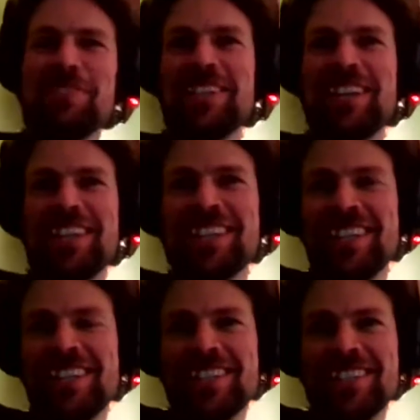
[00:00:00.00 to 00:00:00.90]
day
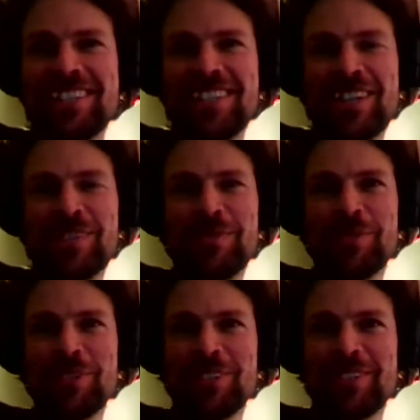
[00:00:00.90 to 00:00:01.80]
is
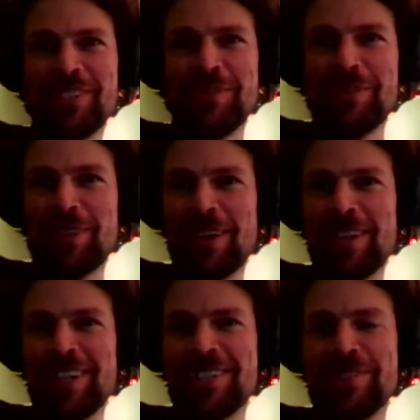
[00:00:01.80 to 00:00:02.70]
unfortunately
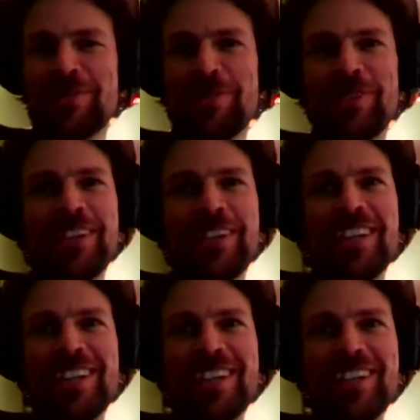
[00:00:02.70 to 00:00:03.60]
very different
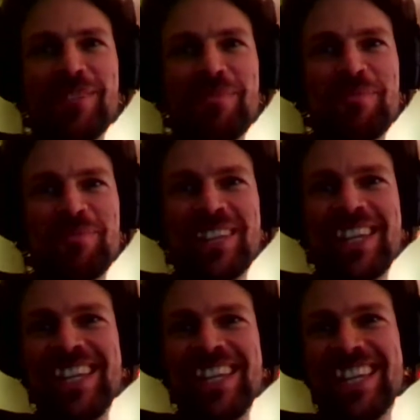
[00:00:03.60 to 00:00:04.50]
in
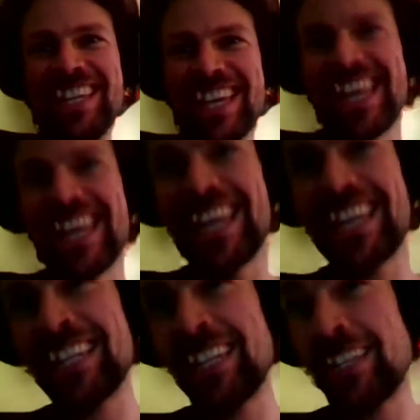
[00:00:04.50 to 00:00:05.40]

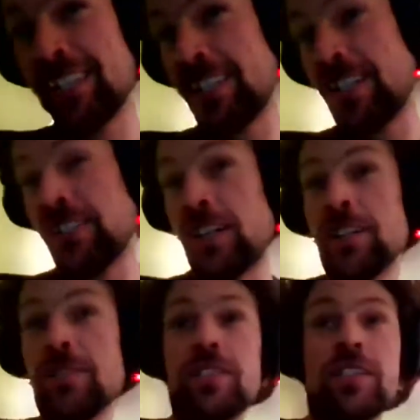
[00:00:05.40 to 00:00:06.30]
our
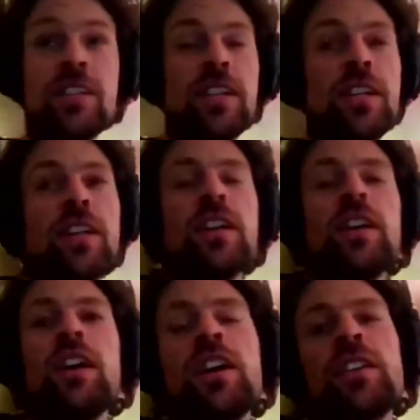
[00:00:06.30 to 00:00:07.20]
lives.
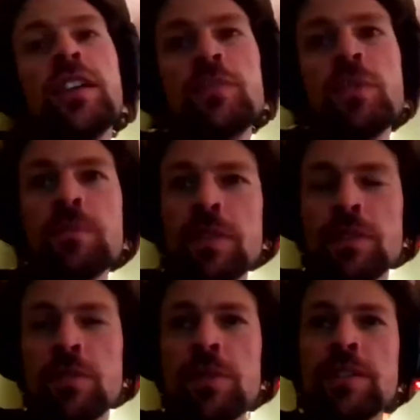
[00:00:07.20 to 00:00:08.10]
That's what
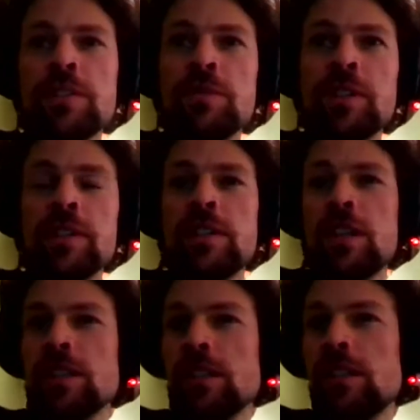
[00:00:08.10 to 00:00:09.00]
makes it really
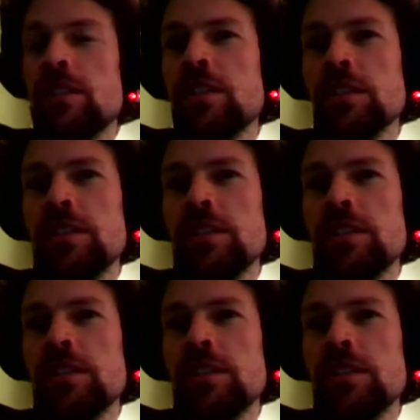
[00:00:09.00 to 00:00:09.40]
exciting, though.